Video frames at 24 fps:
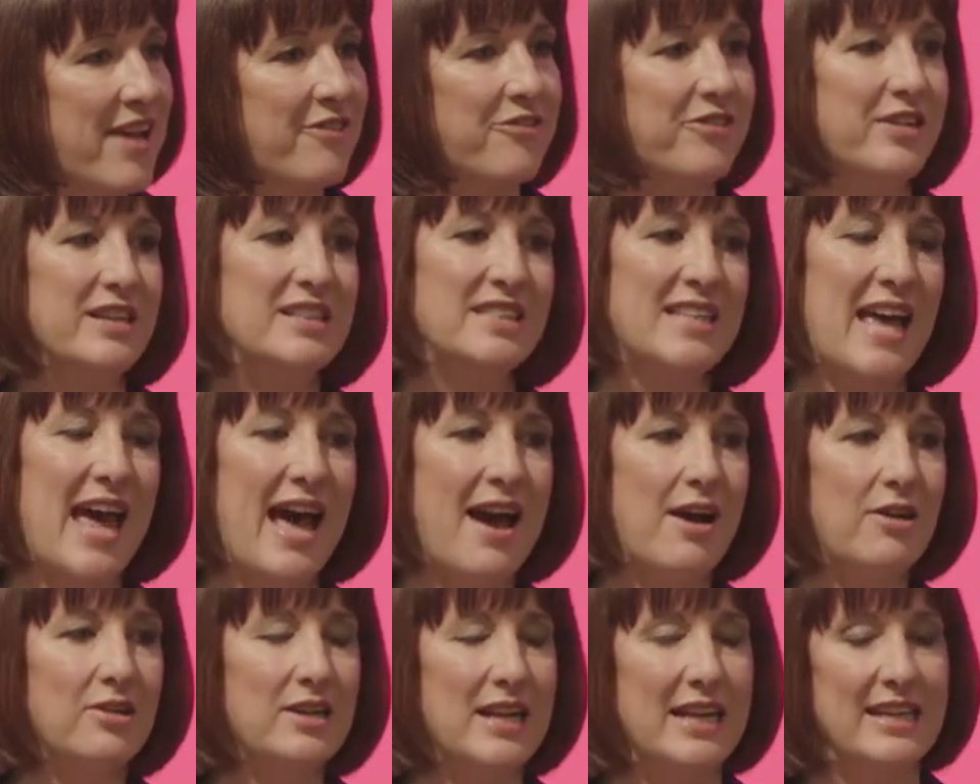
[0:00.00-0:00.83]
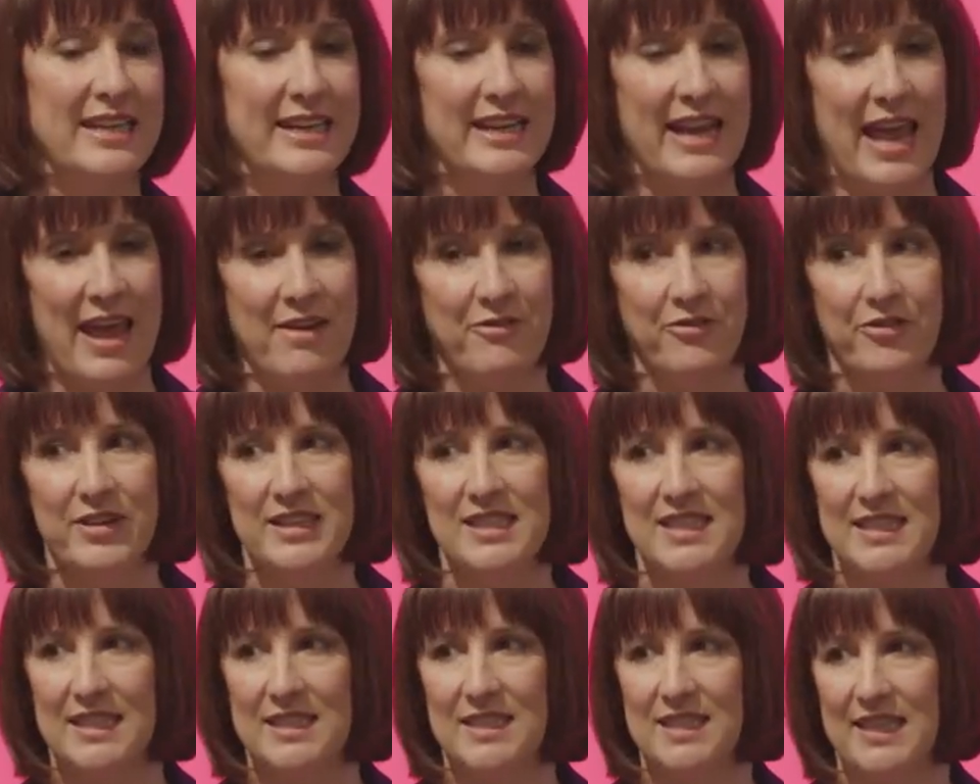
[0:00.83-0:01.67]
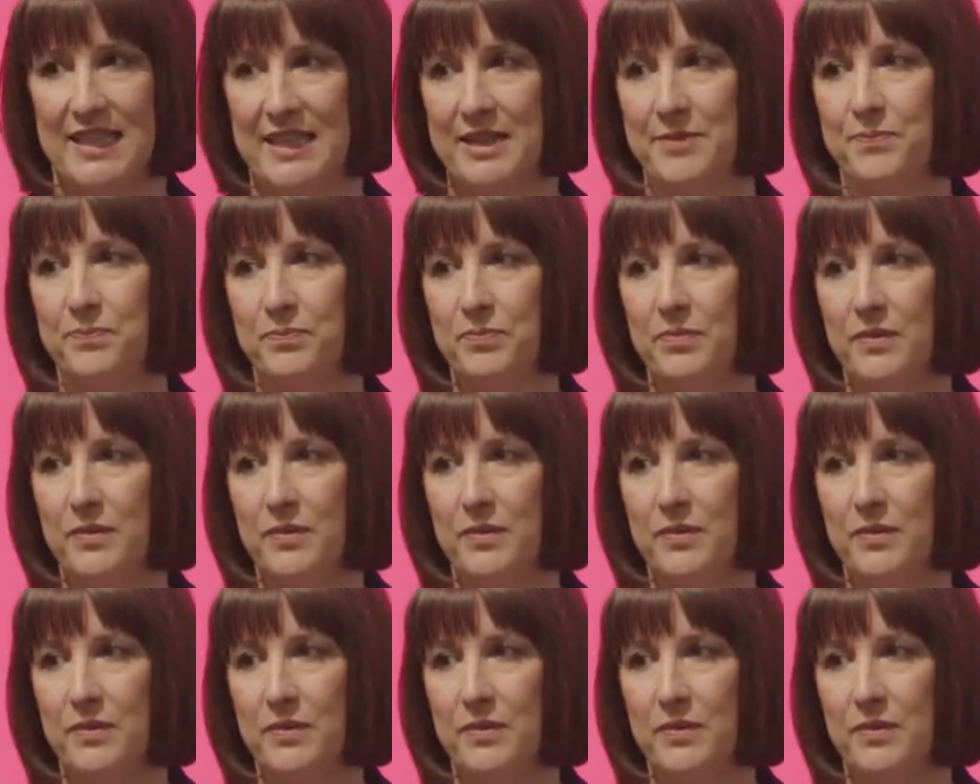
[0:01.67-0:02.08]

every town and in every city,